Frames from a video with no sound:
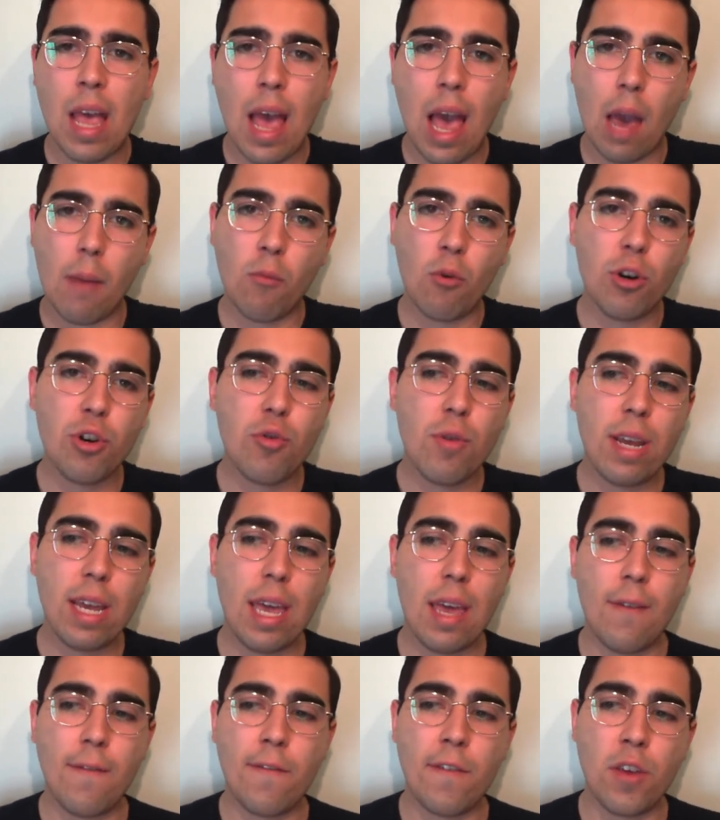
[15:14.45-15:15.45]
I'm wondering
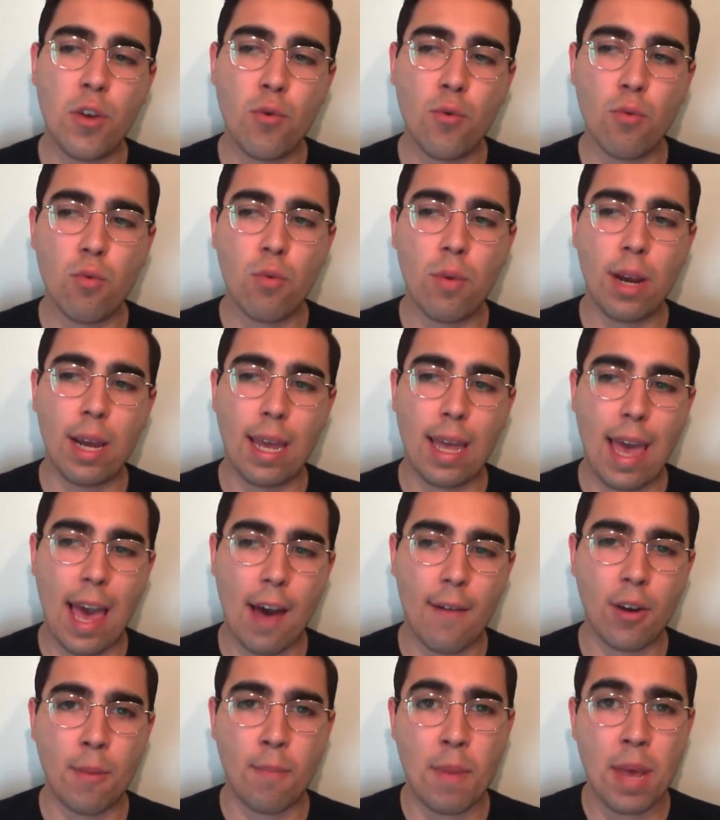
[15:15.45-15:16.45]
if you
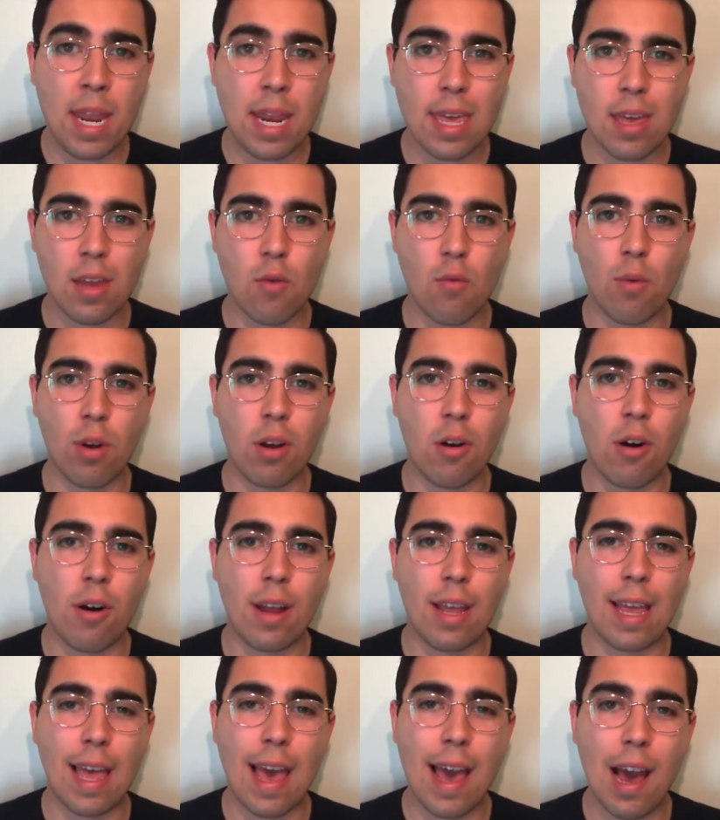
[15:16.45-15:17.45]
have an opinion
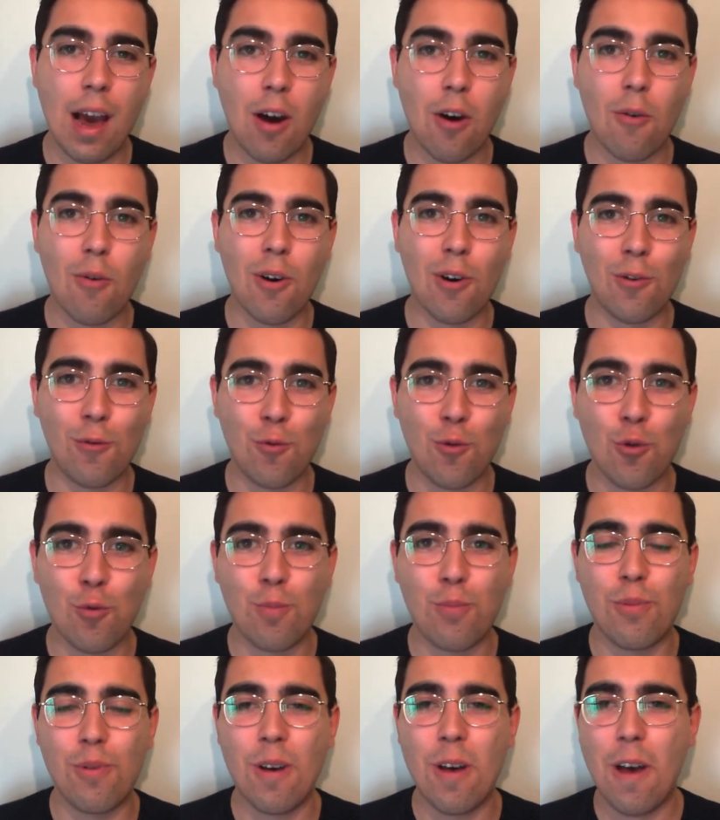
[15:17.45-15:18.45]
regarding how a
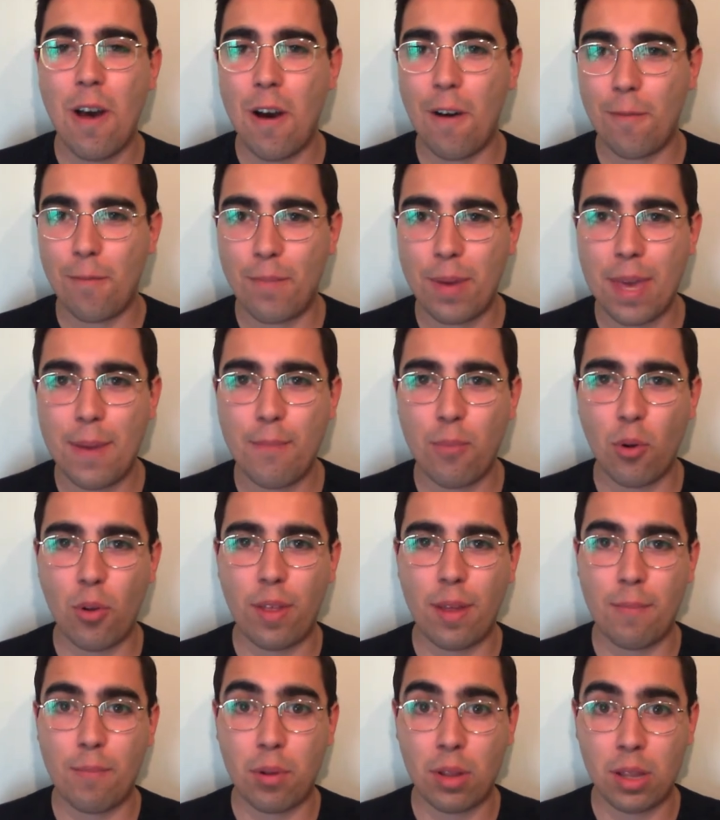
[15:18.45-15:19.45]
group of people
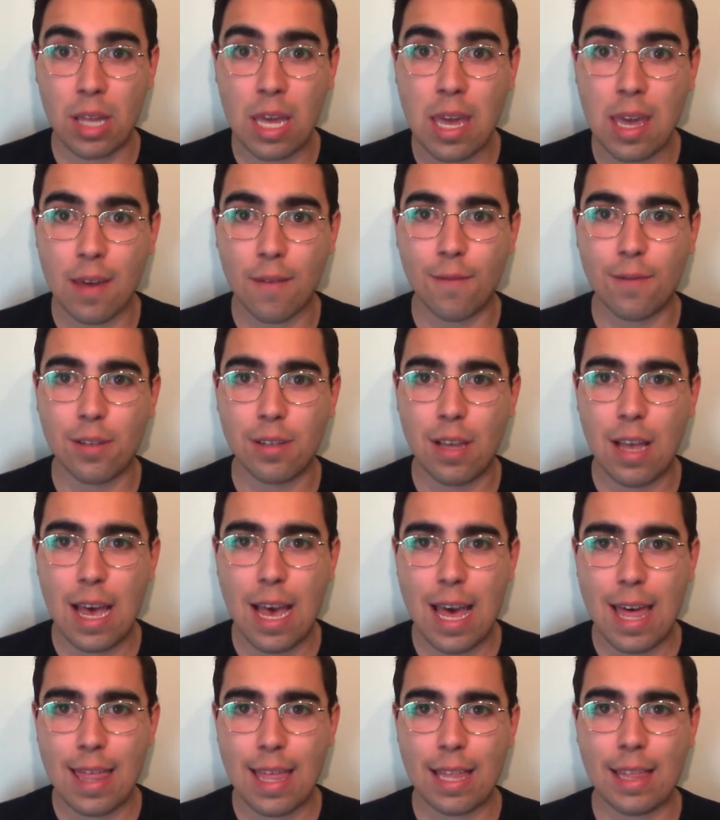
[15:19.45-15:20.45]
that believes
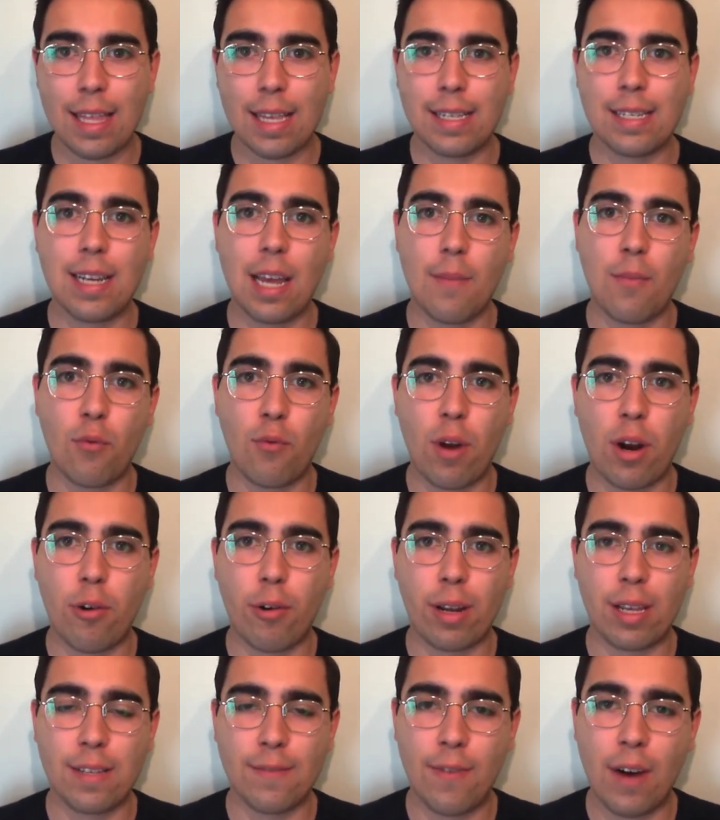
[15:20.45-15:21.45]
that this type of
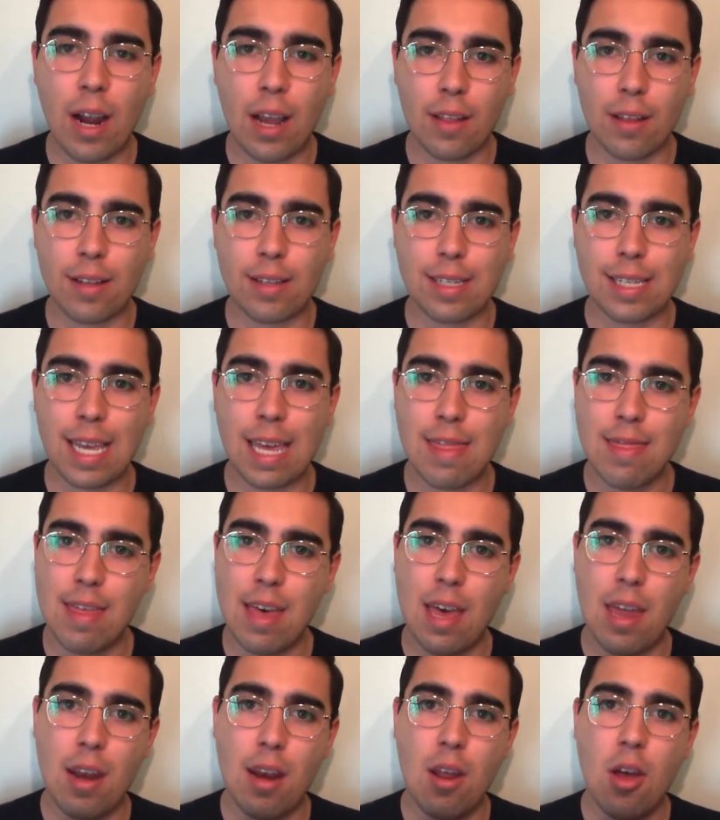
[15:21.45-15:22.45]
rhetoric is violence can
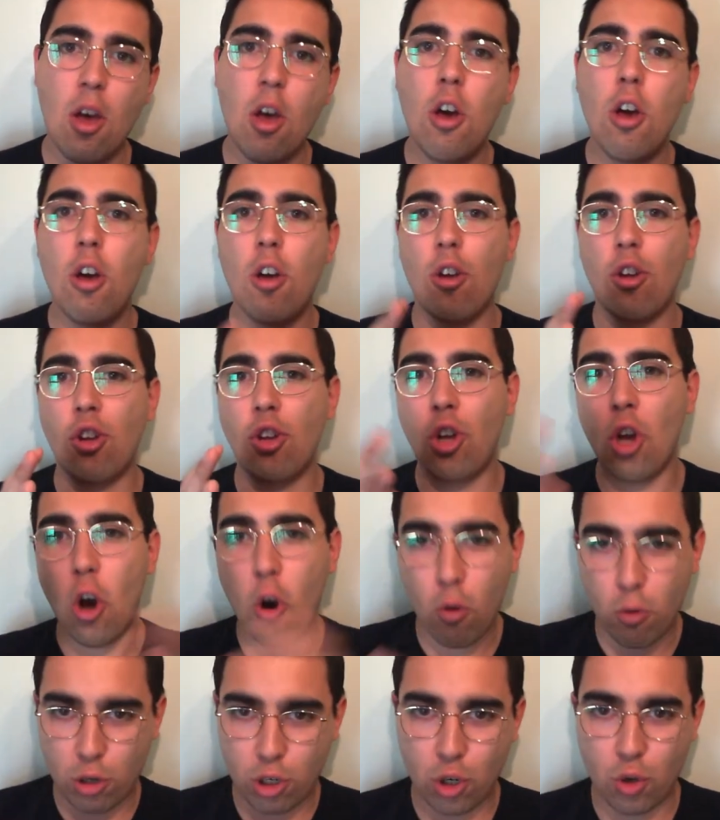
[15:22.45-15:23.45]
then
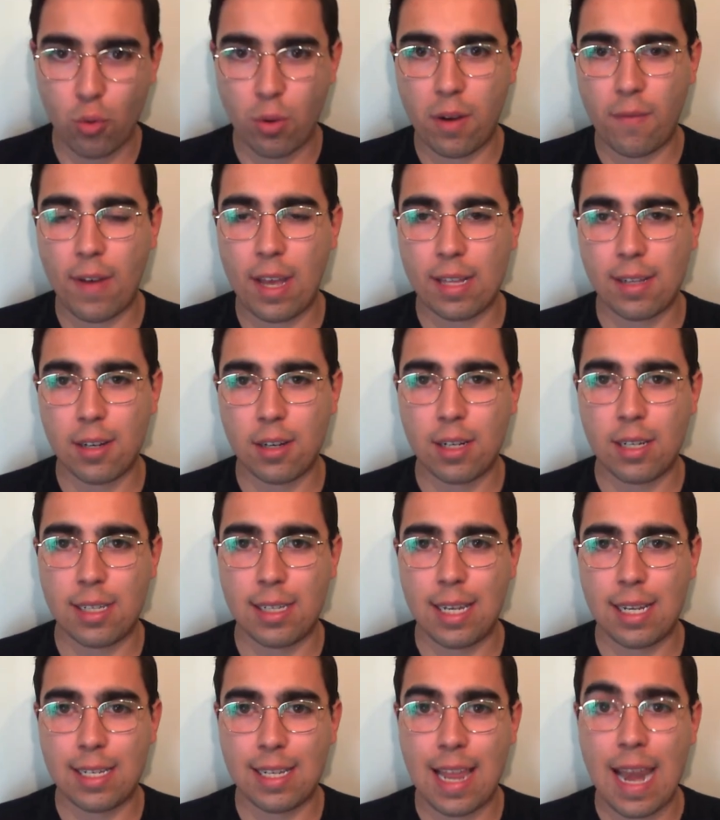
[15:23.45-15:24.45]
go to an event such as
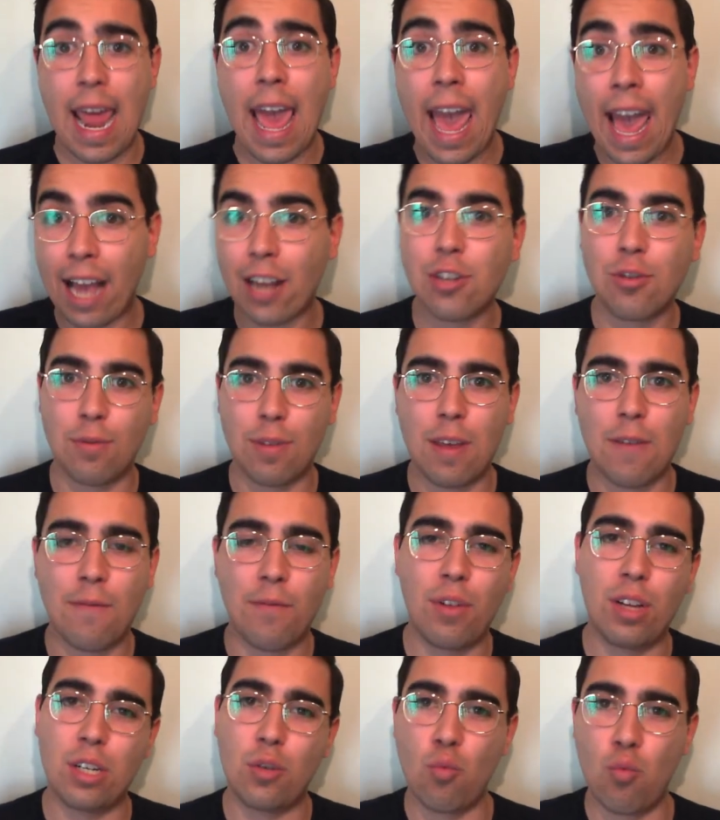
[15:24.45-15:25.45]
this and actually
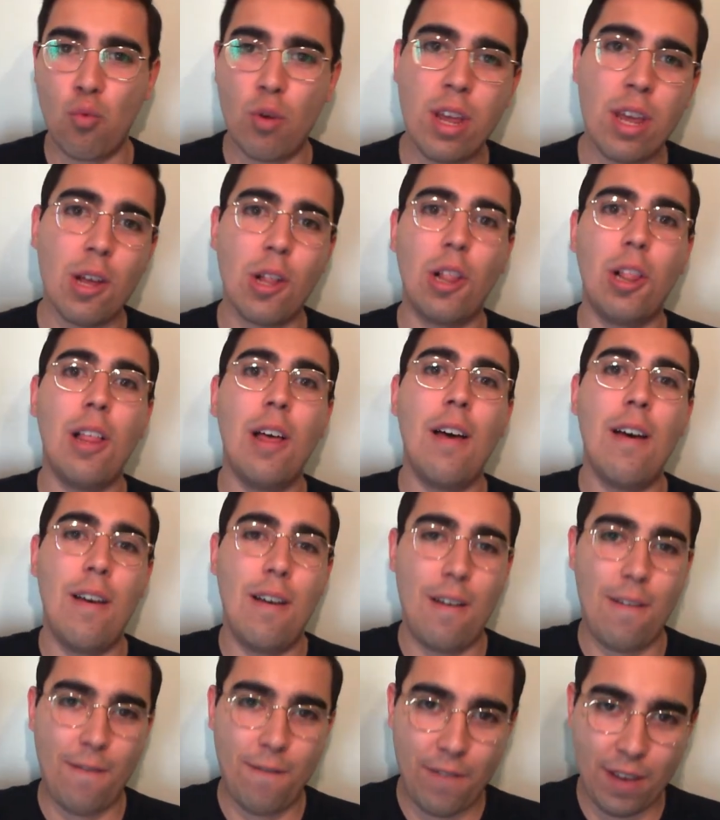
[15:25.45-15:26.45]
inflict real
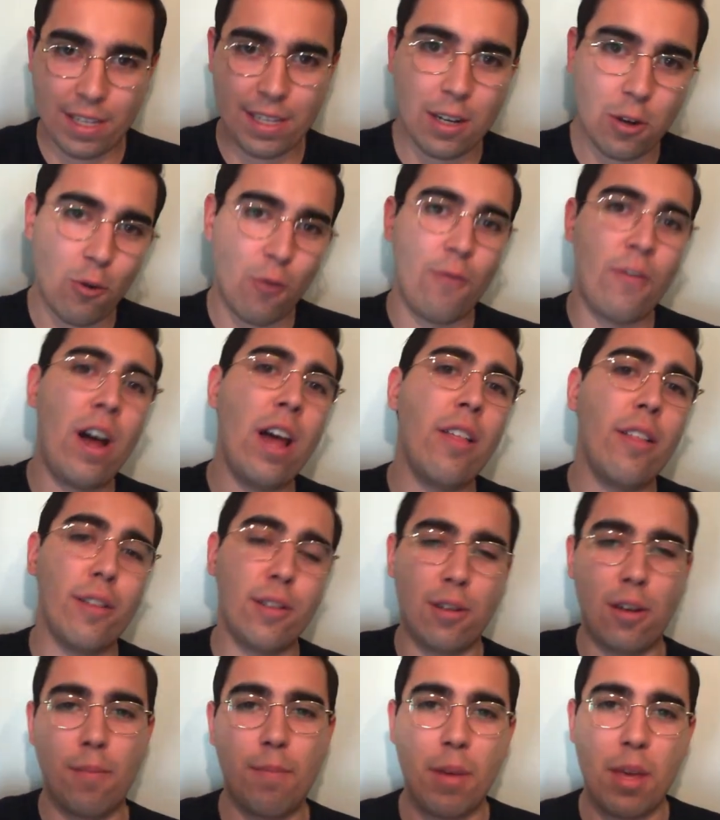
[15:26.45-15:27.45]
physical
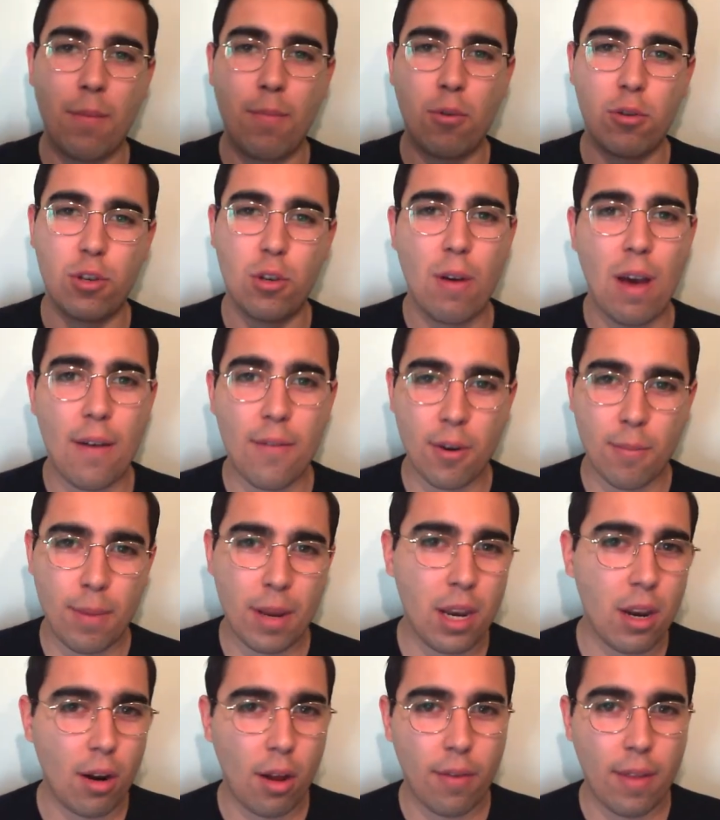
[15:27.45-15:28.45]
violence on people. Do you have an
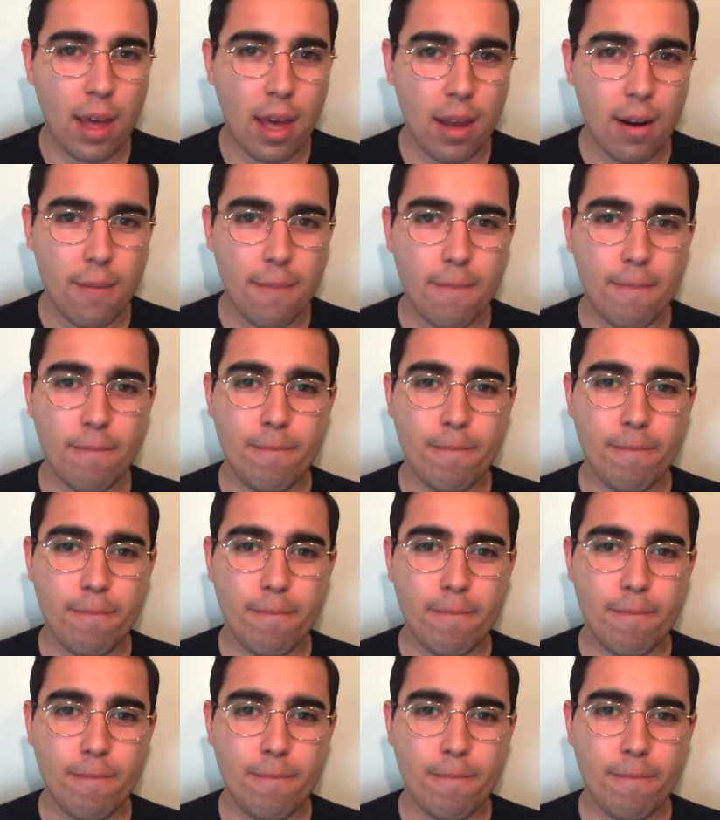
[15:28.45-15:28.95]
opinion on that?